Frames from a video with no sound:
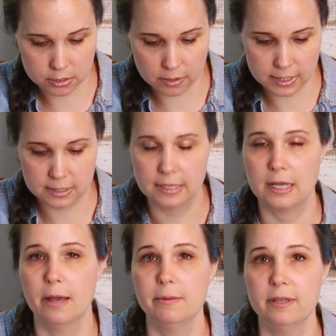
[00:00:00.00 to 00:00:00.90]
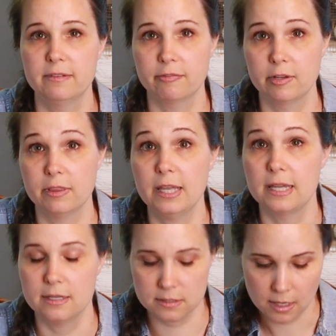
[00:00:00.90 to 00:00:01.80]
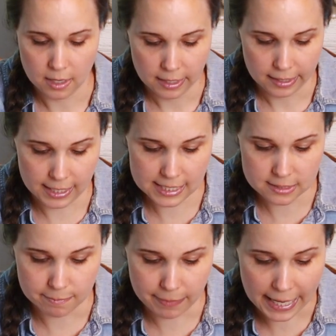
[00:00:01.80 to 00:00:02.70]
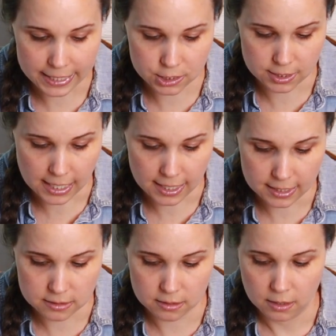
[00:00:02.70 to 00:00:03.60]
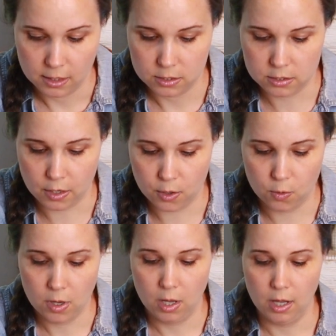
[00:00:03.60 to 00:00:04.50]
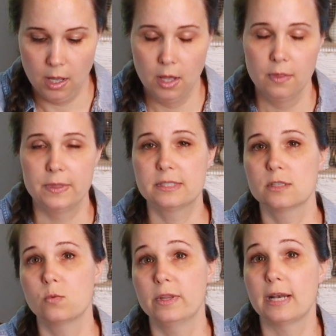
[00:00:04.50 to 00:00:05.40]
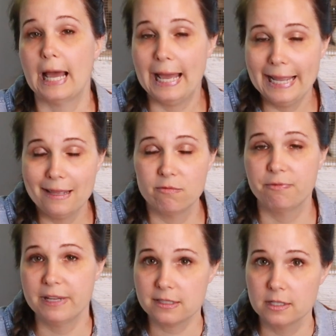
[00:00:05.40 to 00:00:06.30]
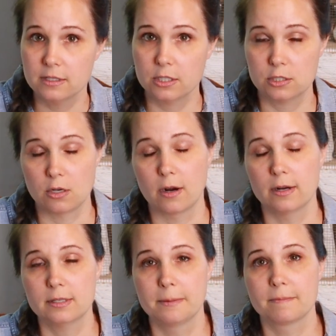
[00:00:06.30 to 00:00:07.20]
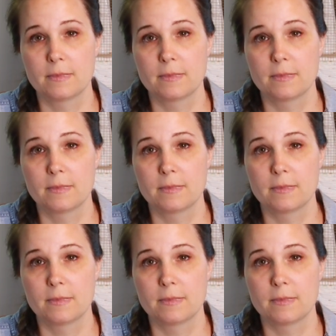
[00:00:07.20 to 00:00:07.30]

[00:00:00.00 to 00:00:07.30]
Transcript: on this in a couple of different things, is batch days. So this is one that I am fixing to start.